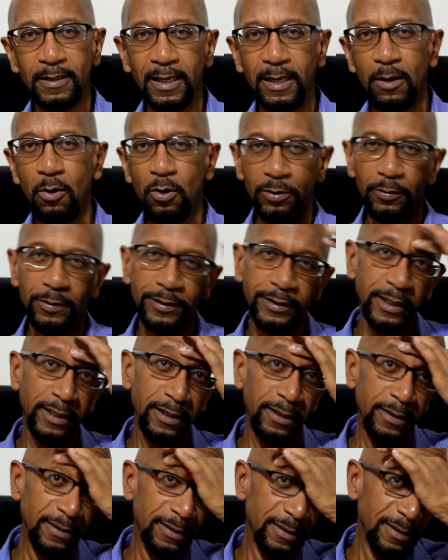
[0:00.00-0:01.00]
order it
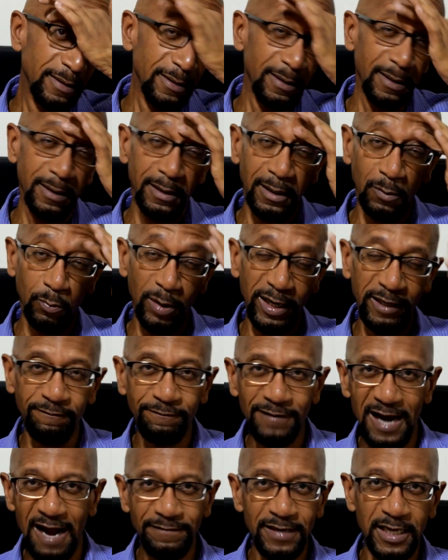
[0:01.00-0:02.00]
there, and wait
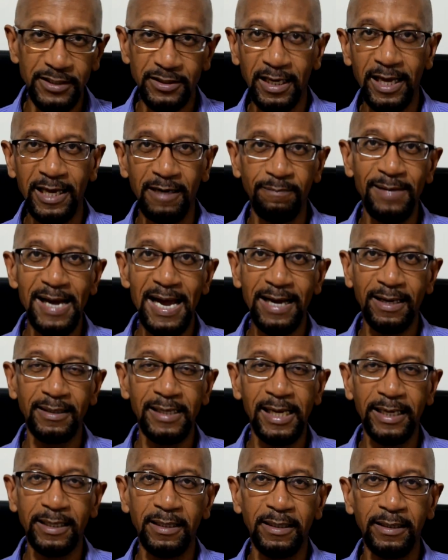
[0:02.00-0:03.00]
5 days and get it back
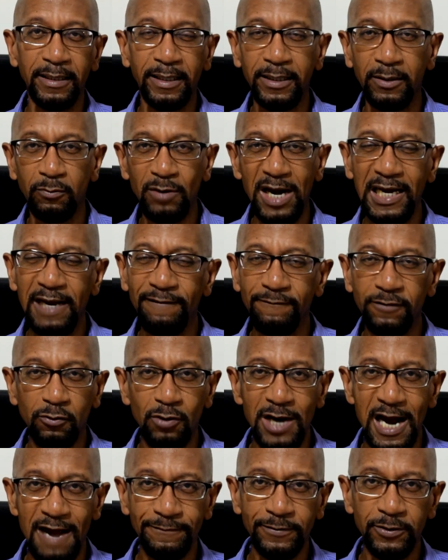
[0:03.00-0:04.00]
like, you know, relief
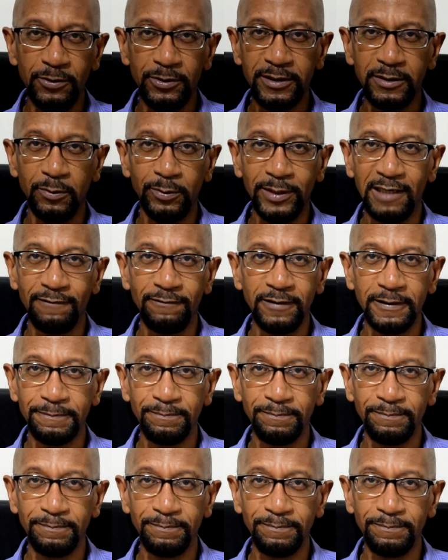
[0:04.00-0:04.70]
crafters or whatever.